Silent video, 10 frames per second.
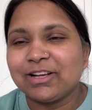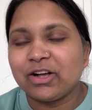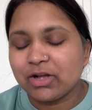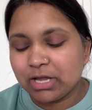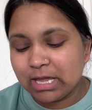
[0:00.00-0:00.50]

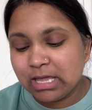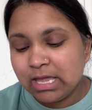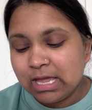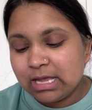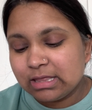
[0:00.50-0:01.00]
Okay,
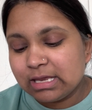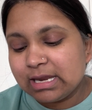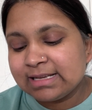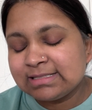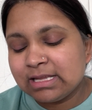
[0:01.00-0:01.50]
the
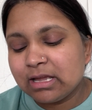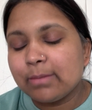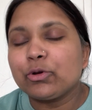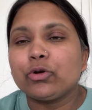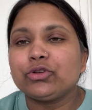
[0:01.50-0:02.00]
next thing
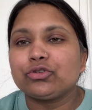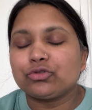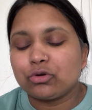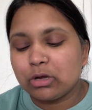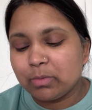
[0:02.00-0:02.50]
I'm going to
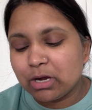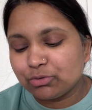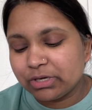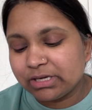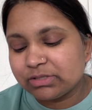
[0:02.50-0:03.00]
talk about
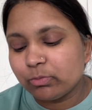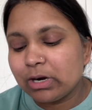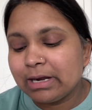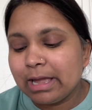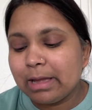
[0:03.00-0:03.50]
is
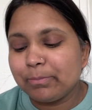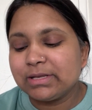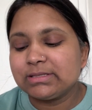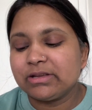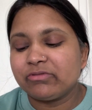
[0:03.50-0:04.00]
what
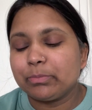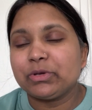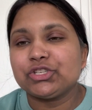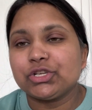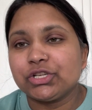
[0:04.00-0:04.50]
happens if the
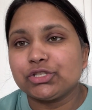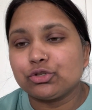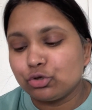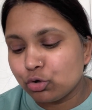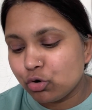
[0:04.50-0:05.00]
patient is
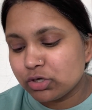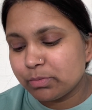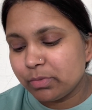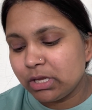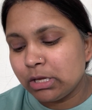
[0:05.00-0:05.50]
not
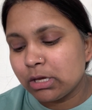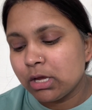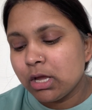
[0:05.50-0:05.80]
being